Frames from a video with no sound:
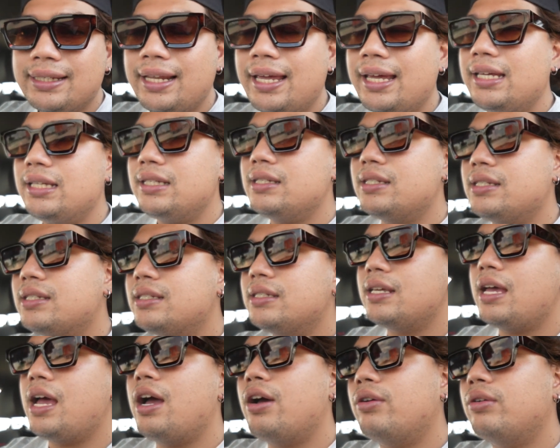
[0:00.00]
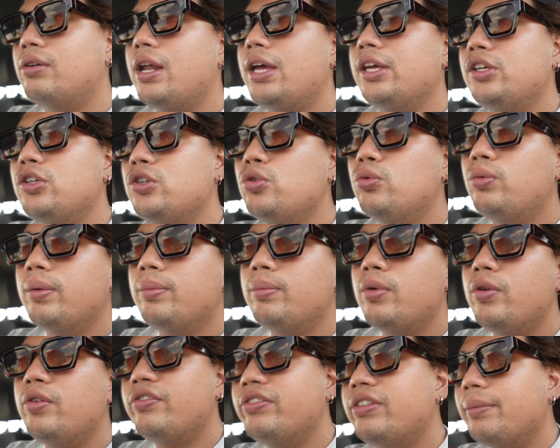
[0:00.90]
lens how like you
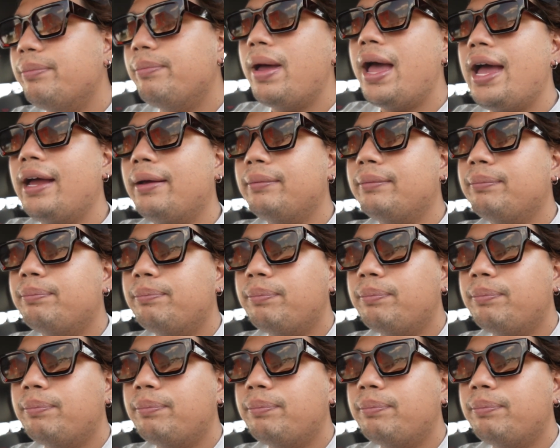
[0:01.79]
remove the back